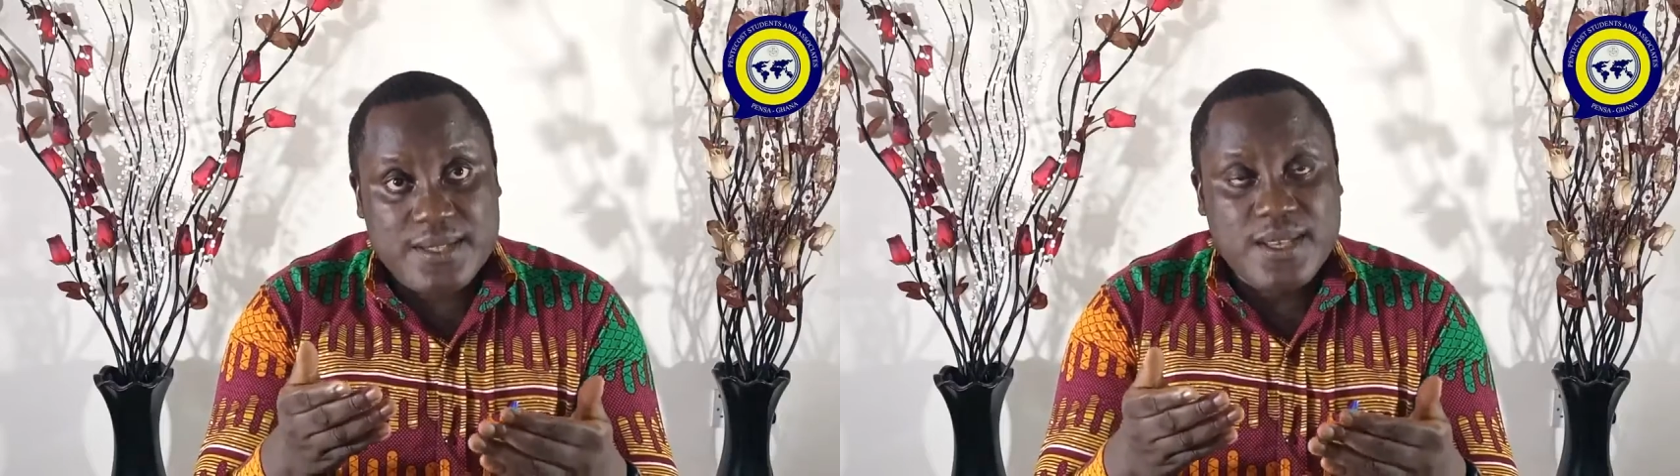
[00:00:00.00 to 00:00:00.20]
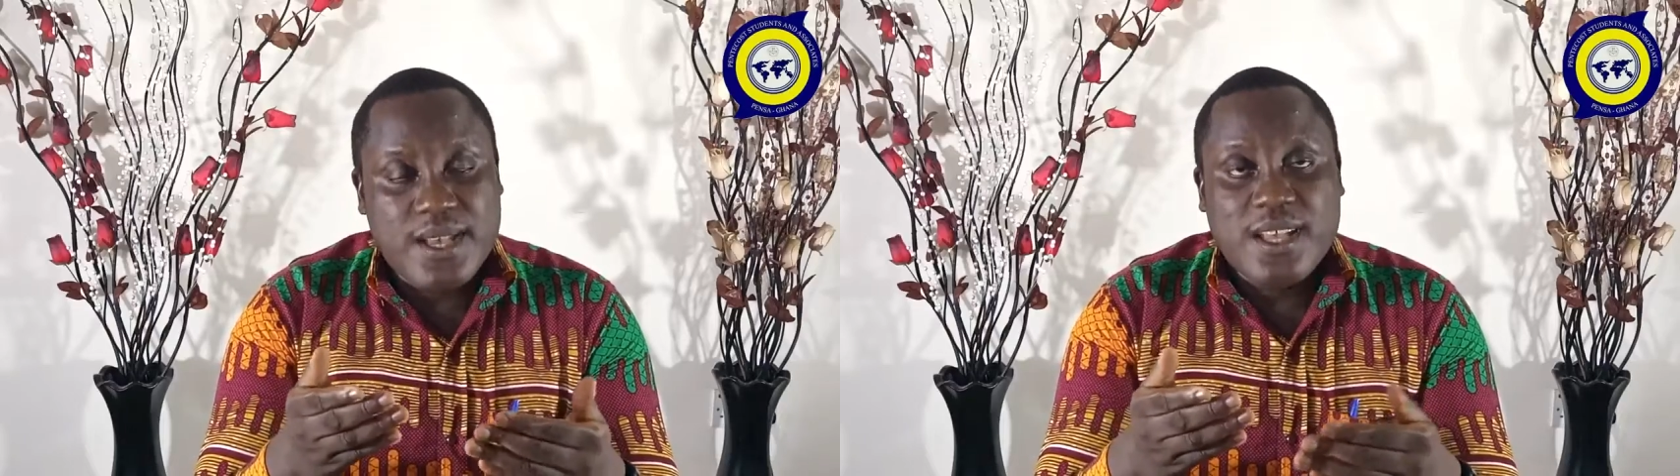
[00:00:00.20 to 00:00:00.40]

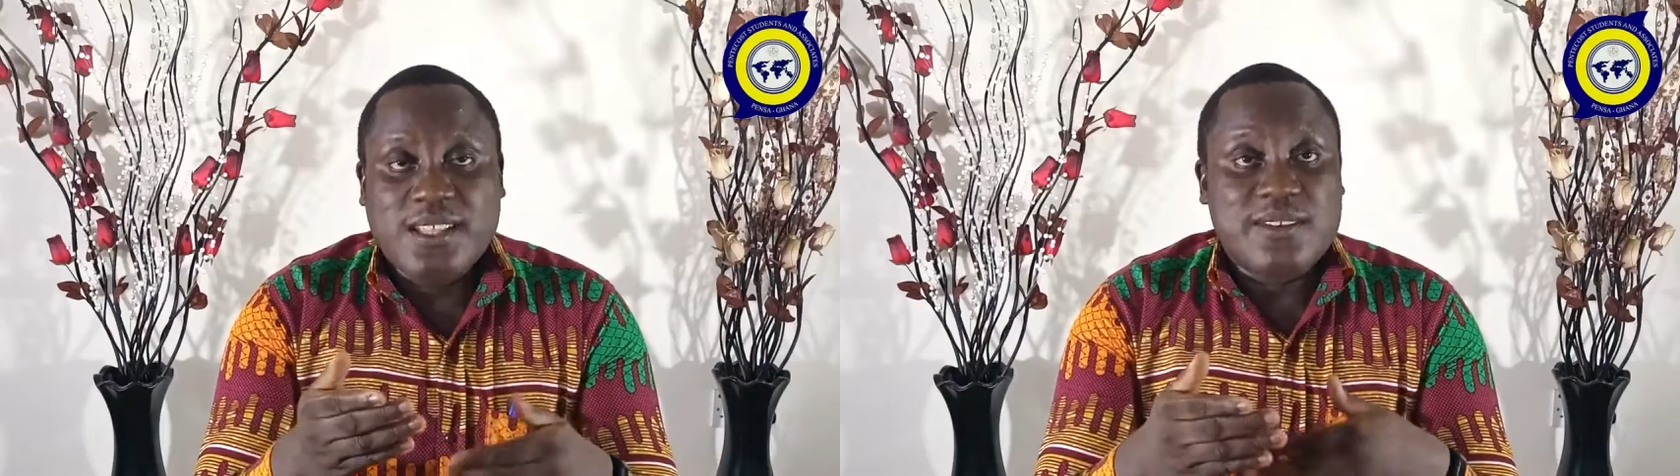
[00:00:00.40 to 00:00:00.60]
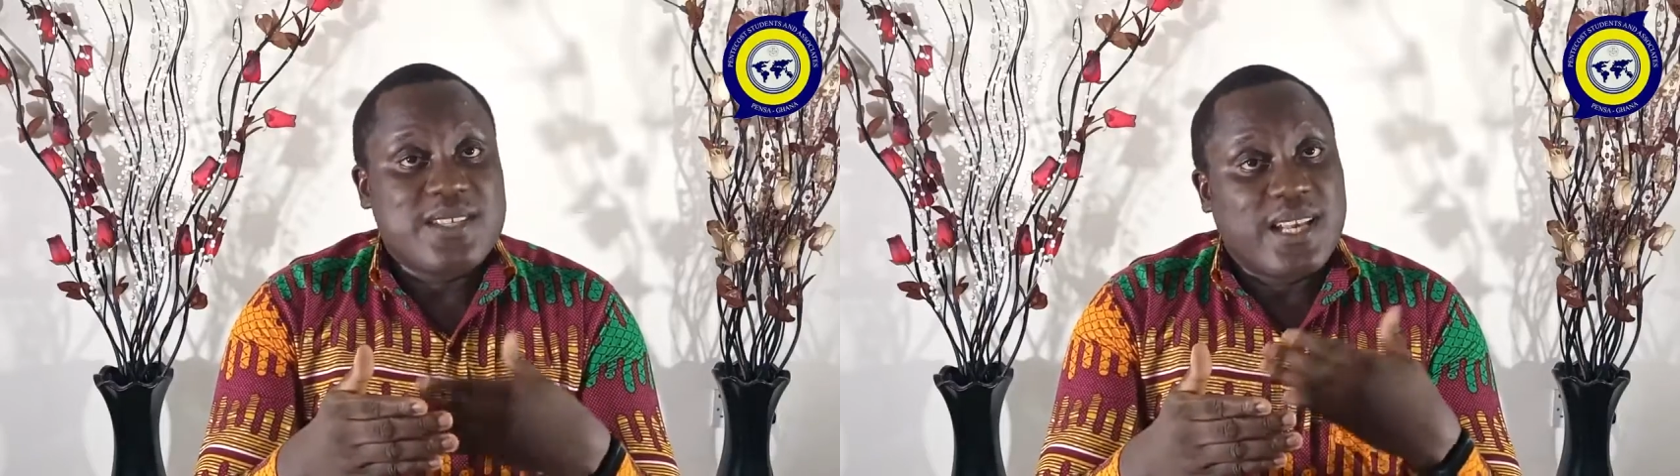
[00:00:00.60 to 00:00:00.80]
it,
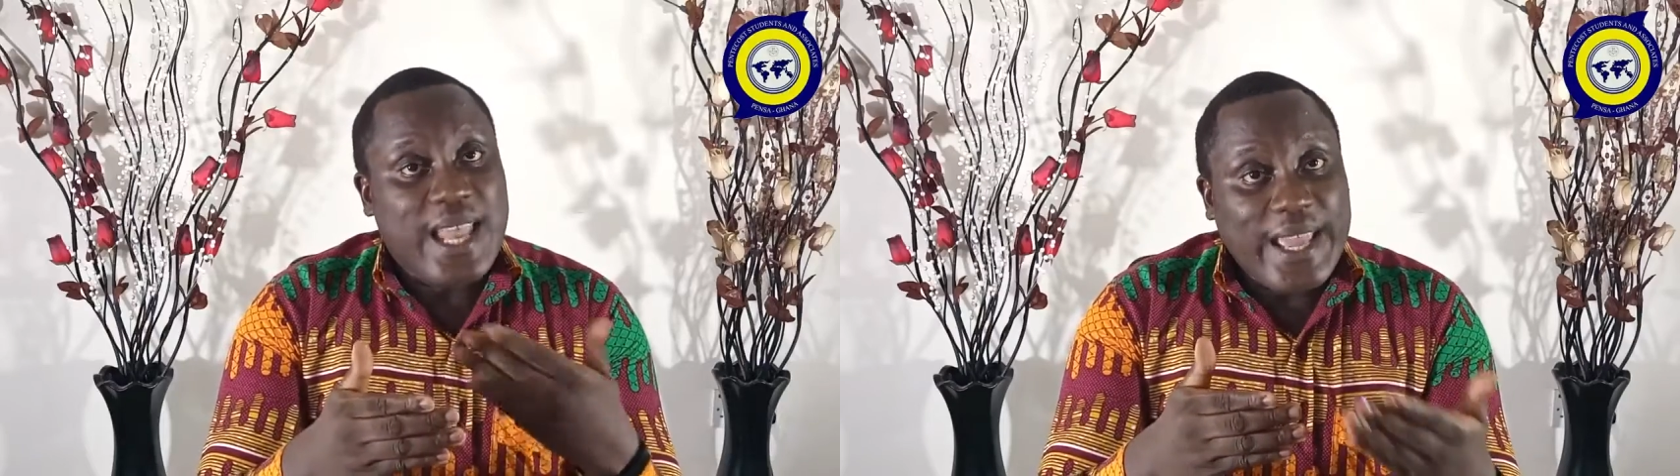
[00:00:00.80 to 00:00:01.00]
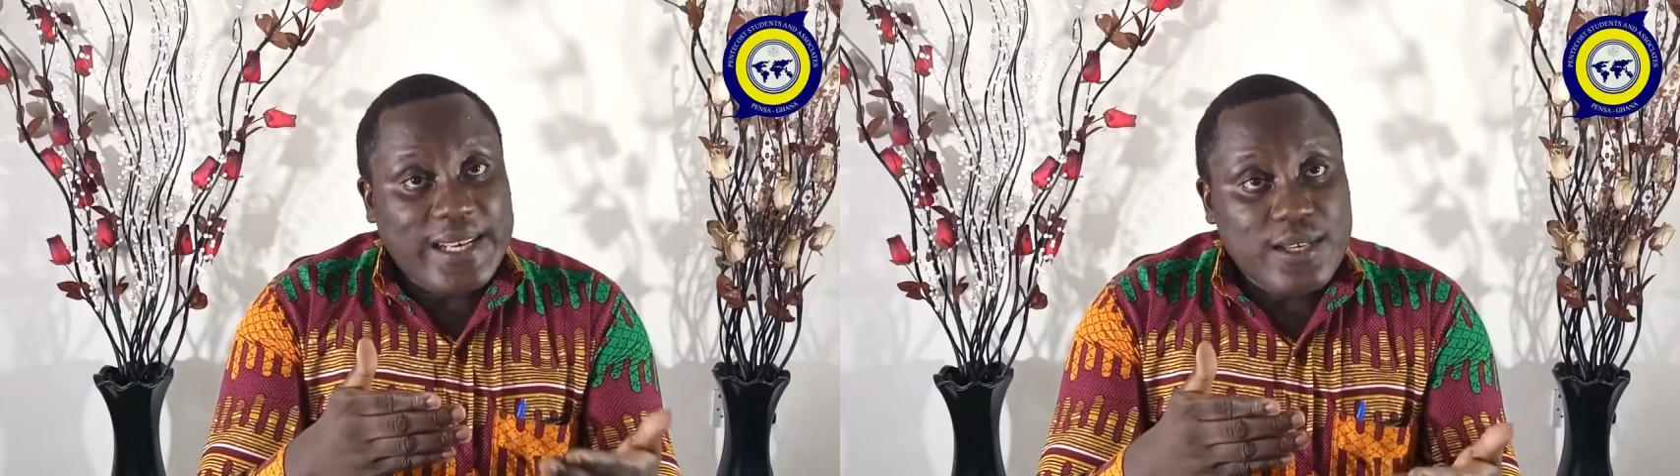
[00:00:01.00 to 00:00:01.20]
there is a
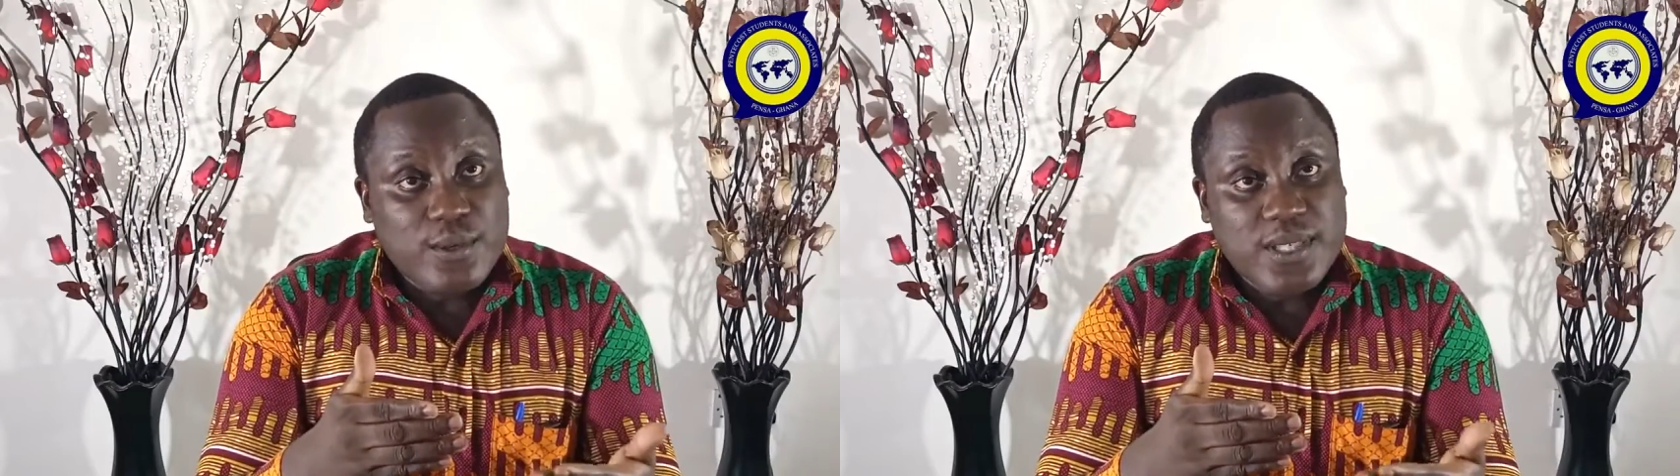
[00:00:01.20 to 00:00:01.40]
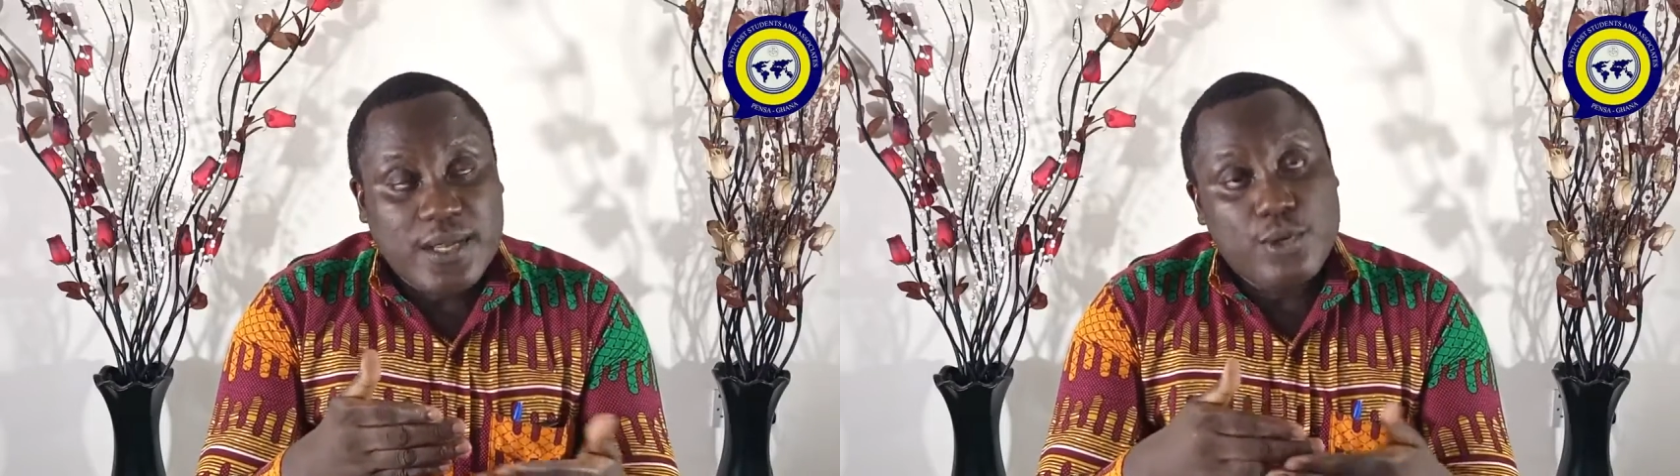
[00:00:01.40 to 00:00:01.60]

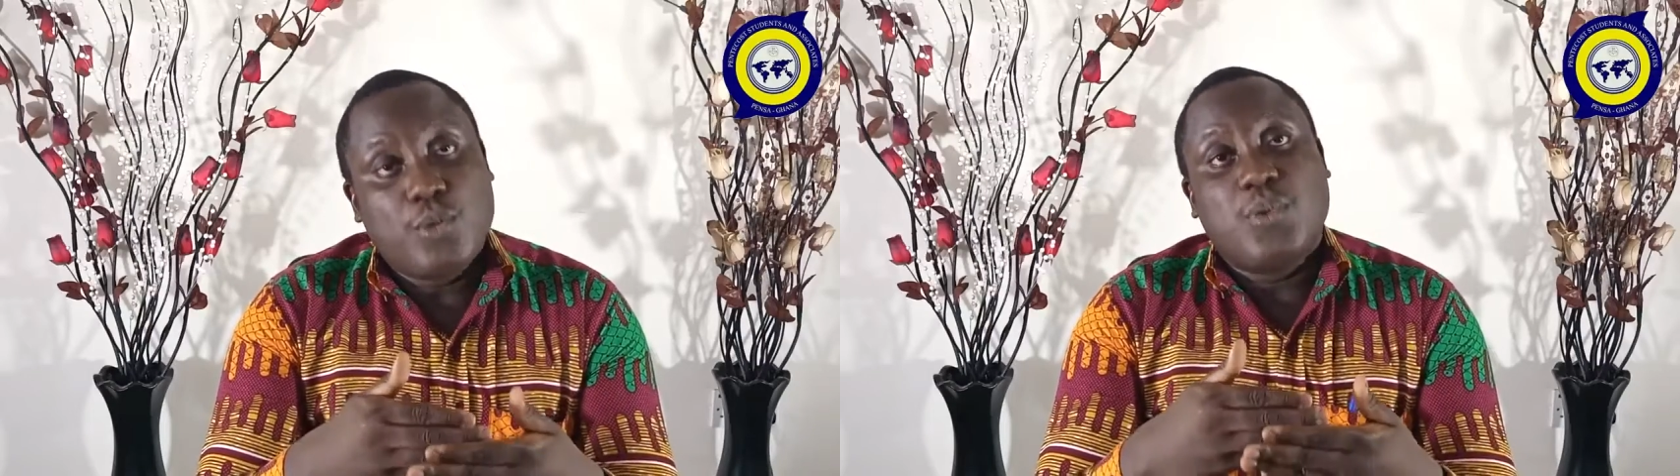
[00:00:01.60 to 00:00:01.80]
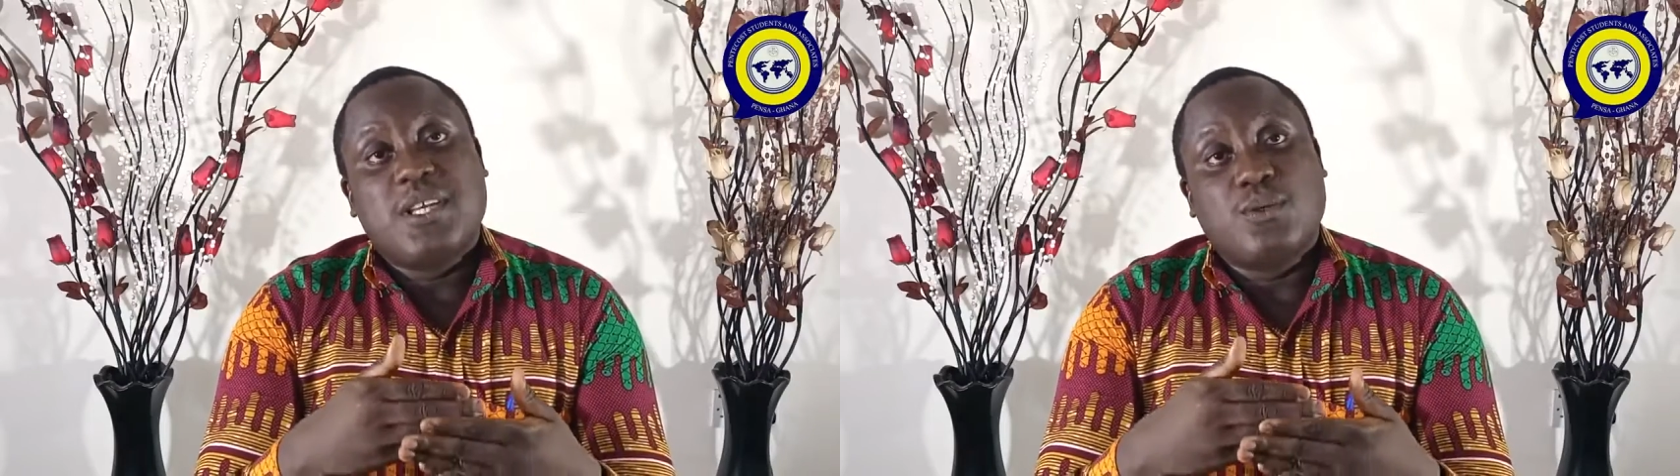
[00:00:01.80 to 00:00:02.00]
likelihood that
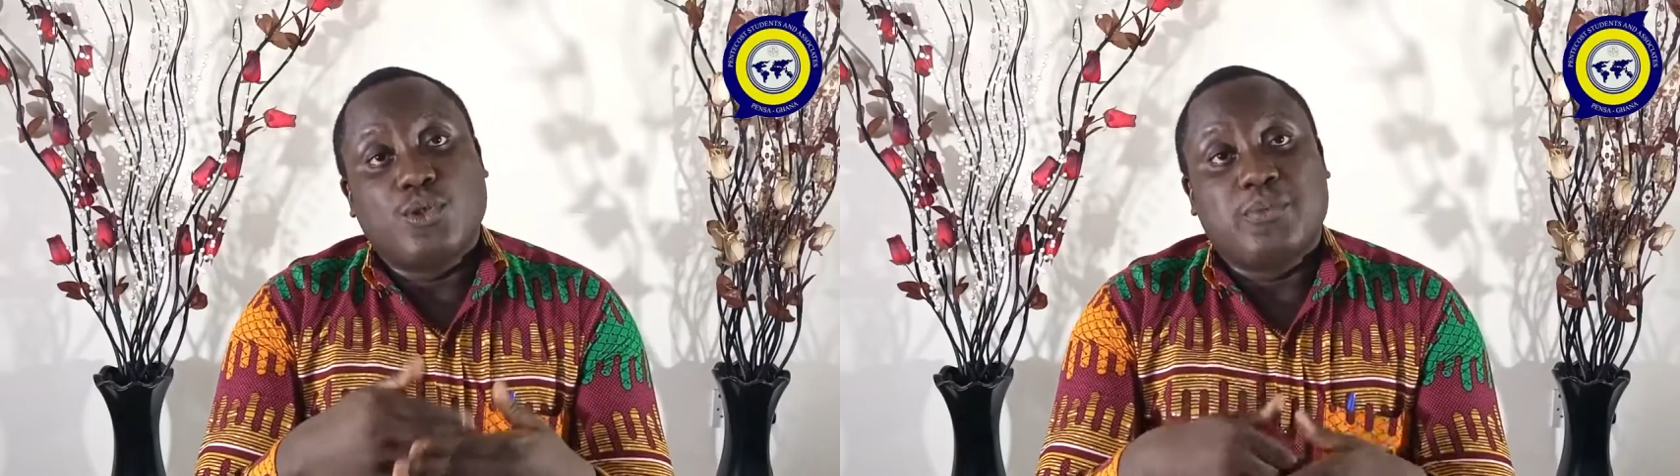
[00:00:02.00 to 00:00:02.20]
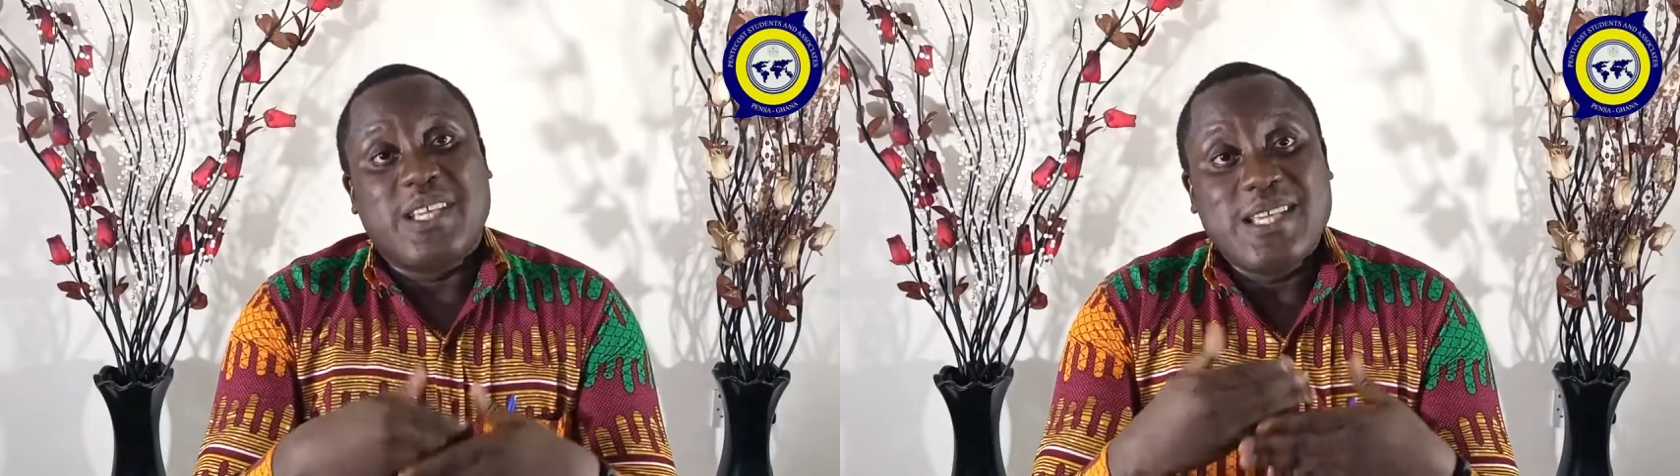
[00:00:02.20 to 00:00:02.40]
nobody would be